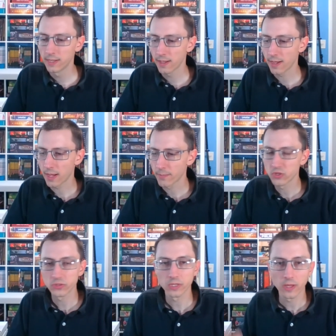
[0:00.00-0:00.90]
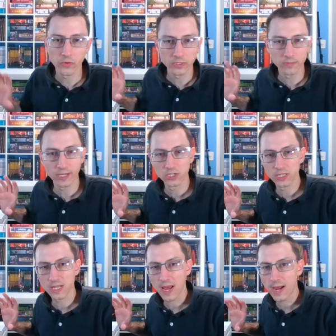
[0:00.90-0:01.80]
There's another expansion
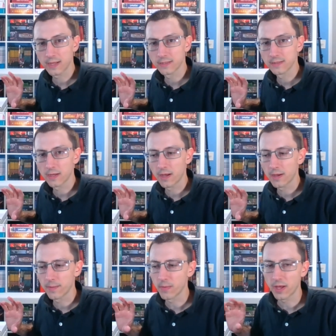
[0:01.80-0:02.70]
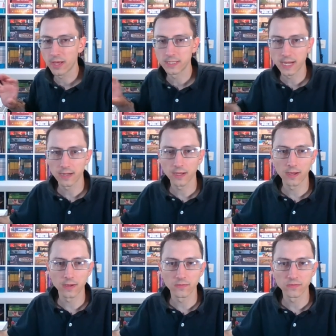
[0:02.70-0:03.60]
that adds a deck
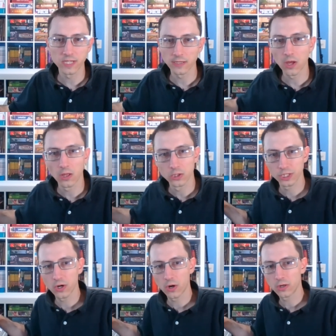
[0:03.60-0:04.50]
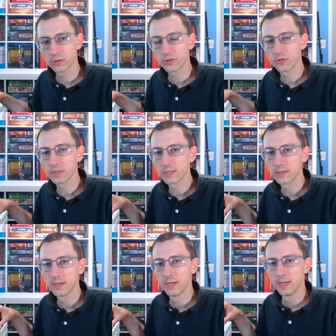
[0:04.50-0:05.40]
of technology cards. You can
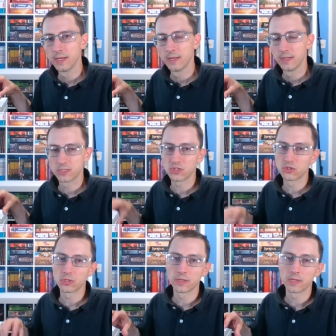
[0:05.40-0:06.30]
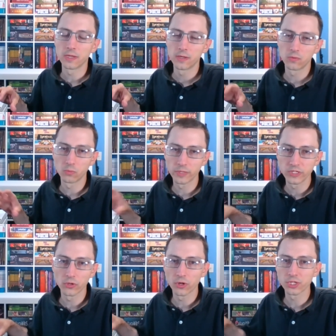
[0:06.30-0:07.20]
essentially
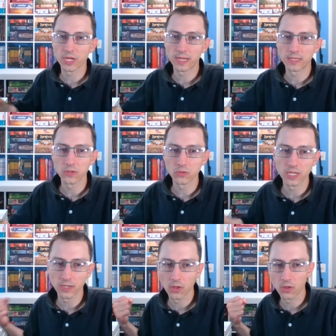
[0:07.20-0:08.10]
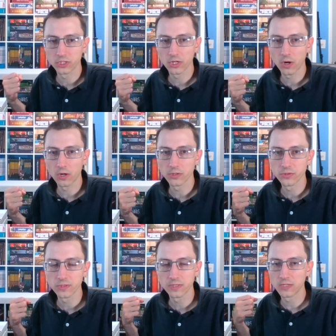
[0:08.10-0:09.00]
research and get those technology
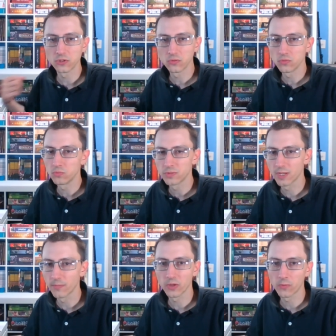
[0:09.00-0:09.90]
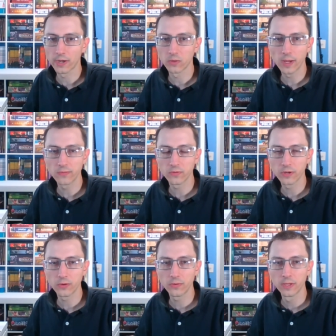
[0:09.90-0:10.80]
cards. They do something right away for
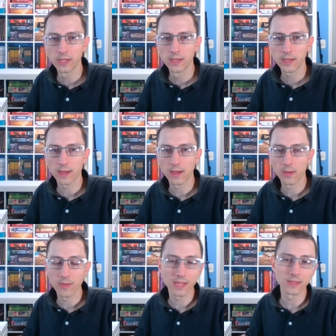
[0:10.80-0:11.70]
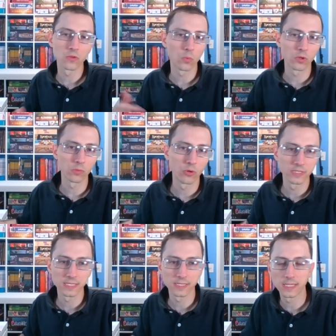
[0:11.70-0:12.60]
you, and then they're worth points
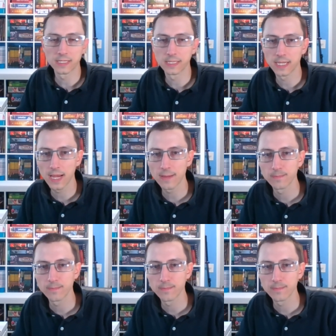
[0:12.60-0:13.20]
at the end of the game.